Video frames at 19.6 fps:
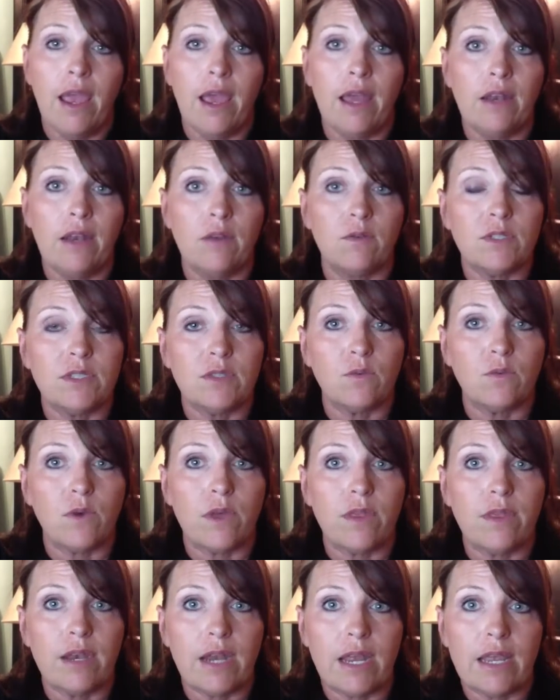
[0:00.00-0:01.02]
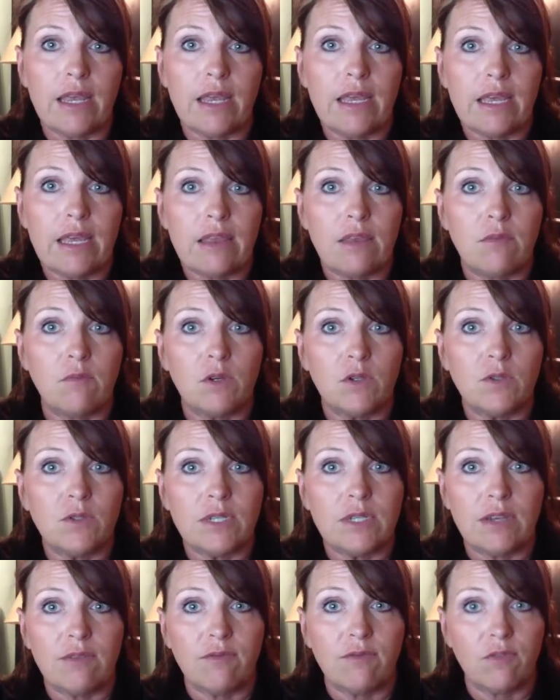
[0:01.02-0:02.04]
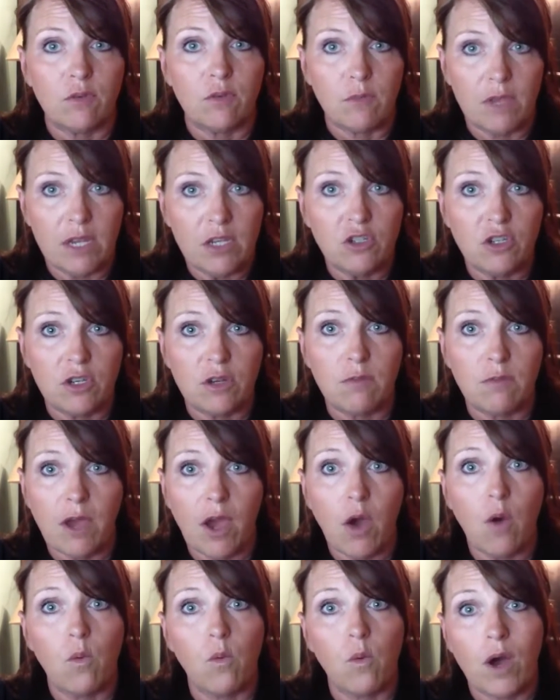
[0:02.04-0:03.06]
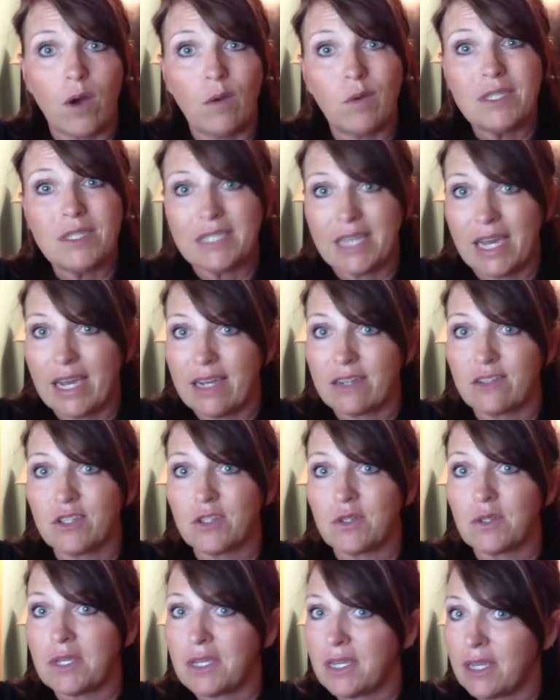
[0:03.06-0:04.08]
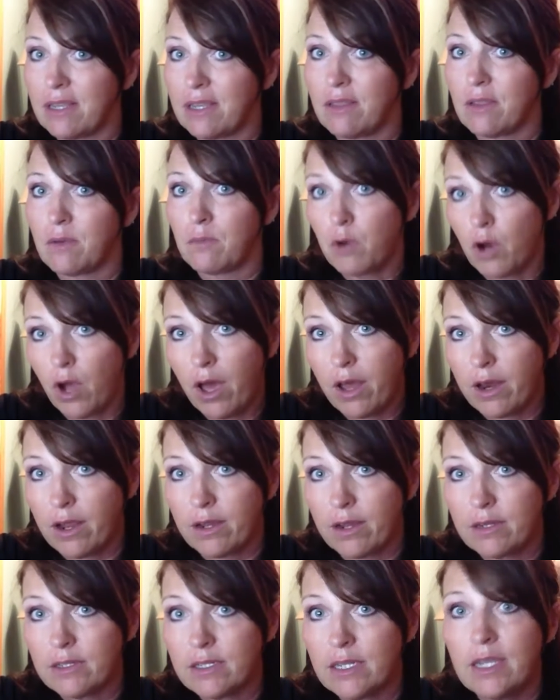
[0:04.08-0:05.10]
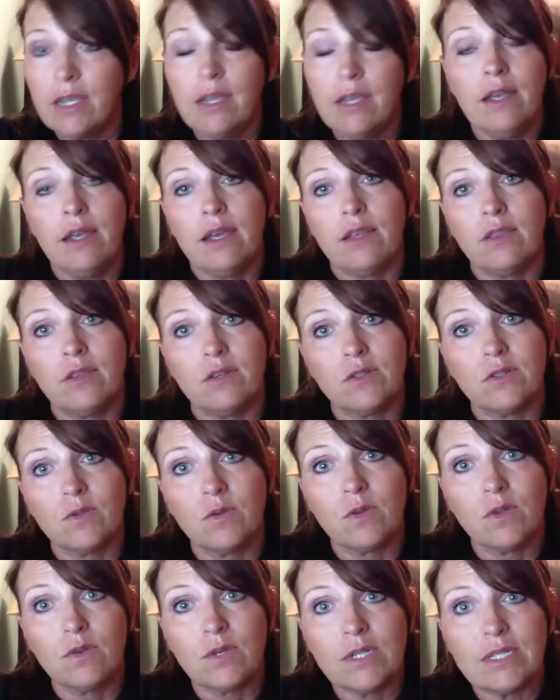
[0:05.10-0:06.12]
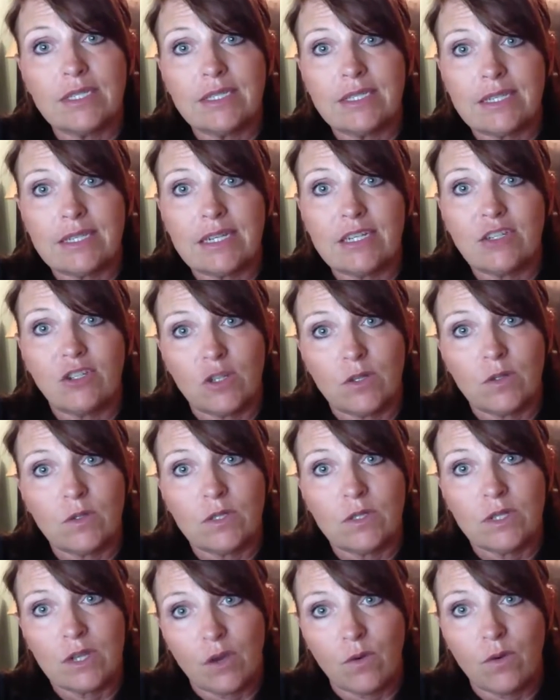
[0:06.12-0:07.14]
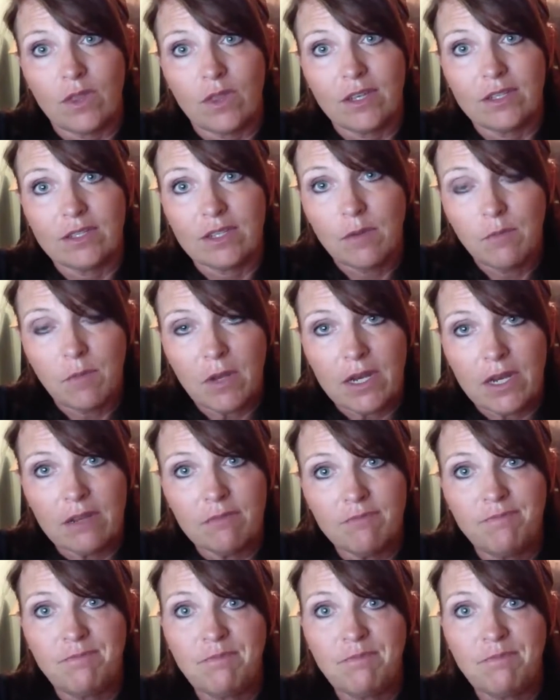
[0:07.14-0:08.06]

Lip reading: and it was the one that I could get the most information about what was actually in the product. And those were the reasons that I chose to go with this company.